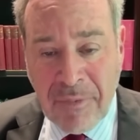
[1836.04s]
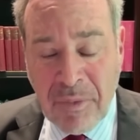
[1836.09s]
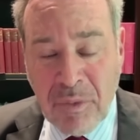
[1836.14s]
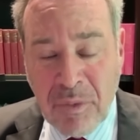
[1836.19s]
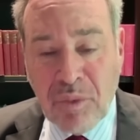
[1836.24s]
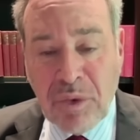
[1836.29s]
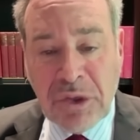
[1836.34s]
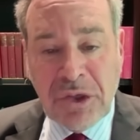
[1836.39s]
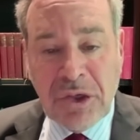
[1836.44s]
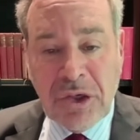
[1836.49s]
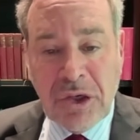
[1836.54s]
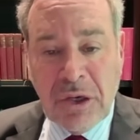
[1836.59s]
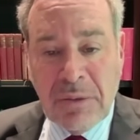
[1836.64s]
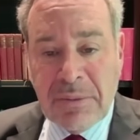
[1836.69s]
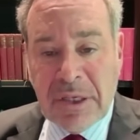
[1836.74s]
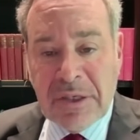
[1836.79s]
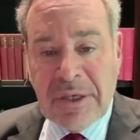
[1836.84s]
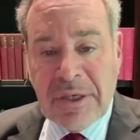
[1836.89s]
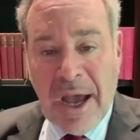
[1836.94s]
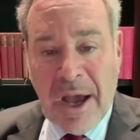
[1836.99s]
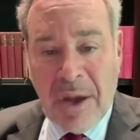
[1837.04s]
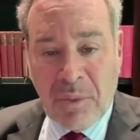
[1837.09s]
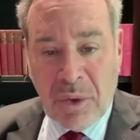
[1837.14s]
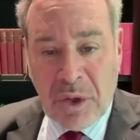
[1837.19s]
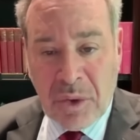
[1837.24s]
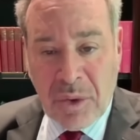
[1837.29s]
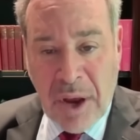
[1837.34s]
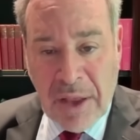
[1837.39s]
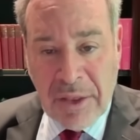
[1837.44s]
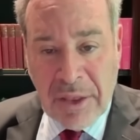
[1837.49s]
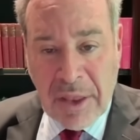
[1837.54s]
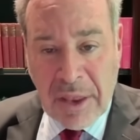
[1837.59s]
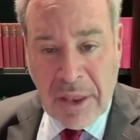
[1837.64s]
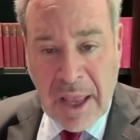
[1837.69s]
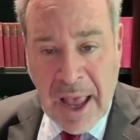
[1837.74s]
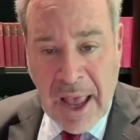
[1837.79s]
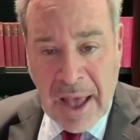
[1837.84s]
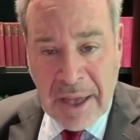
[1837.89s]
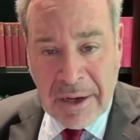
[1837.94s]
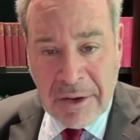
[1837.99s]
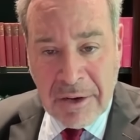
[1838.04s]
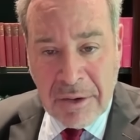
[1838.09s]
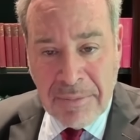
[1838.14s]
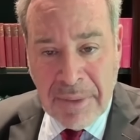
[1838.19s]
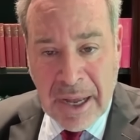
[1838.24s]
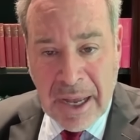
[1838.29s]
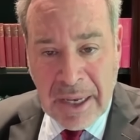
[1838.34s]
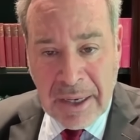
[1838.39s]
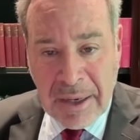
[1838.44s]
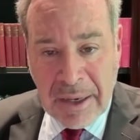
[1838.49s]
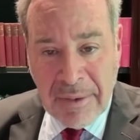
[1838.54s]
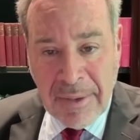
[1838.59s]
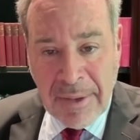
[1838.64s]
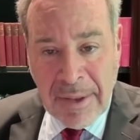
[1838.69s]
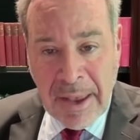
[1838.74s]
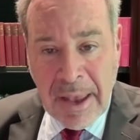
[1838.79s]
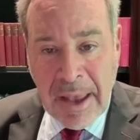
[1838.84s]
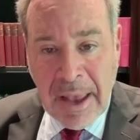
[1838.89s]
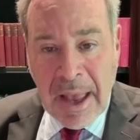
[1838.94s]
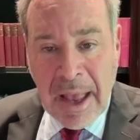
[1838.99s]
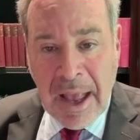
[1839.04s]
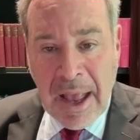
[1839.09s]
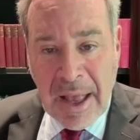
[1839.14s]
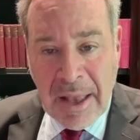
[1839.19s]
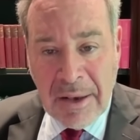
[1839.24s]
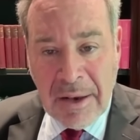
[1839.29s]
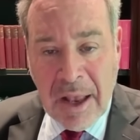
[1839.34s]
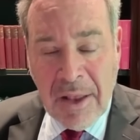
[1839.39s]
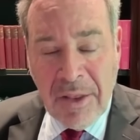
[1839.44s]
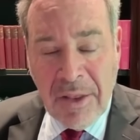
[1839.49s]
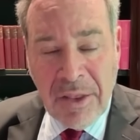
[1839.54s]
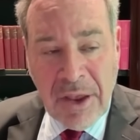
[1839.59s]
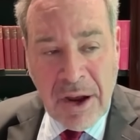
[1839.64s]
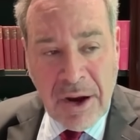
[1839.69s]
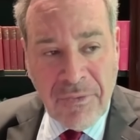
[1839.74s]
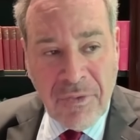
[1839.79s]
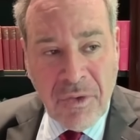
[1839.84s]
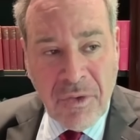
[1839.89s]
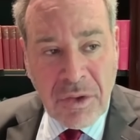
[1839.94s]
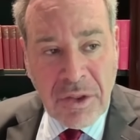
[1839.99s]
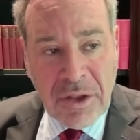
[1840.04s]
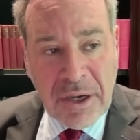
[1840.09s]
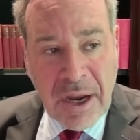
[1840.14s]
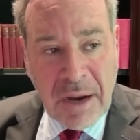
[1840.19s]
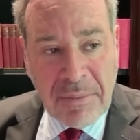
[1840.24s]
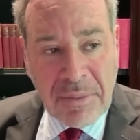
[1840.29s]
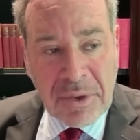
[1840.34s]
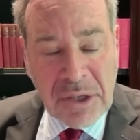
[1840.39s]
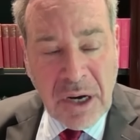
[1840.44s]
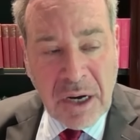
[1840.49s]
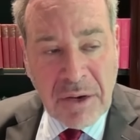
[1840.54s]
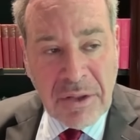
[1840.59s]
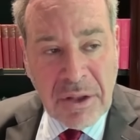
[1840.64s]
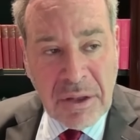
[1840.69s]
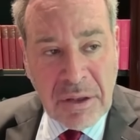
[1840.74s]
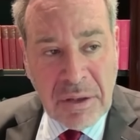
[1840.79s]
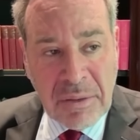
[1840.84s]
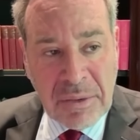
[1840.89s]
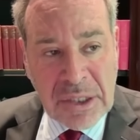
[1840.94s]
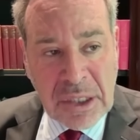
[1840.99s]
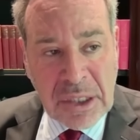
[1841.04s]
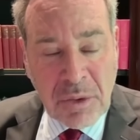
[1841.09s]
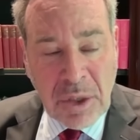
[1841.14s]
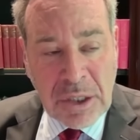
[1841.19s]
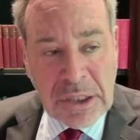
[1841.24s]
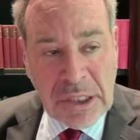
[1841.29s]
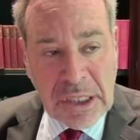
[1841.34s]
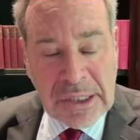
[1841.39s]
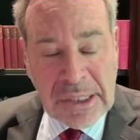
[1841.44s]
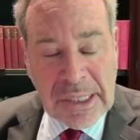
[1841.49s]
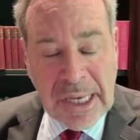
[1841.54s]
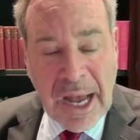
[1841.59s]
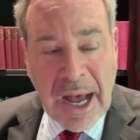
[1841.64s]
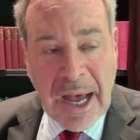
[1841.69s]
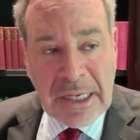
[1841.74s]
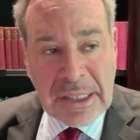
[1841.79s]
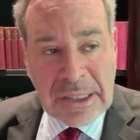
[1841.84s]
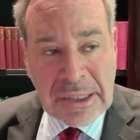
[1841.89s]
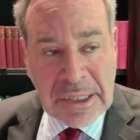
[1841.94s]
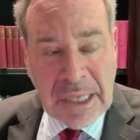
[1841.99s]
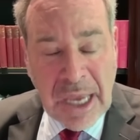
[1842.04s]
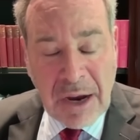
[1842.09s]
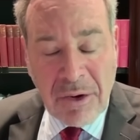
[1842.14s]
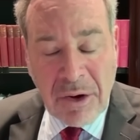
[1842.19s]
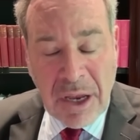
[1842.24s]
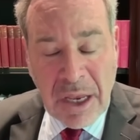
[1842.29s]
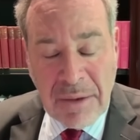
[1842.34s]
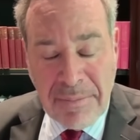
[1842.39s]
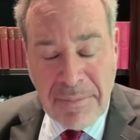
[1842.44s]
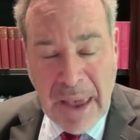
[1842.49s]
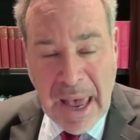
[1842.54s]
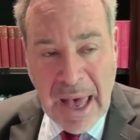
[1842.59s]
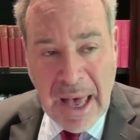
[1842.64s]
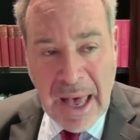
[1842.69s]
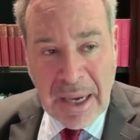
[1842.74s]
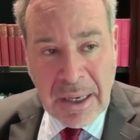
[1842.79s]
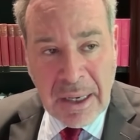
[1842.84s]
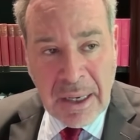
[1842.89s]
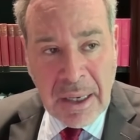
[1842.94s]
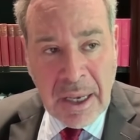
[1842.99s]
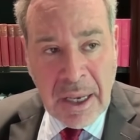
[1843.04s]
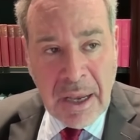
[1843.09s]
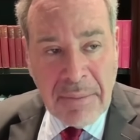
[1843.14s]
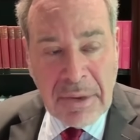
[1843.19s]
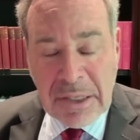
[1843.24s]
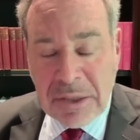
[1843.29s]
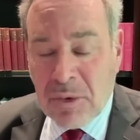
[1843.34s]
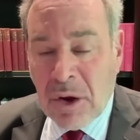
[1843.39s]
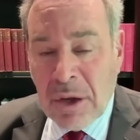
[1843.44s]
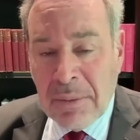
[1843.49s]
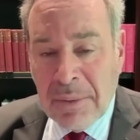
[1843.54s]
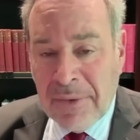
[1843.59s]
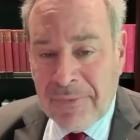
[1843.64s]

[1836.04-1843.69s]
resume the downward trend that they had under Biden. And therefore, the situation is not as scary and bad. But it's going to be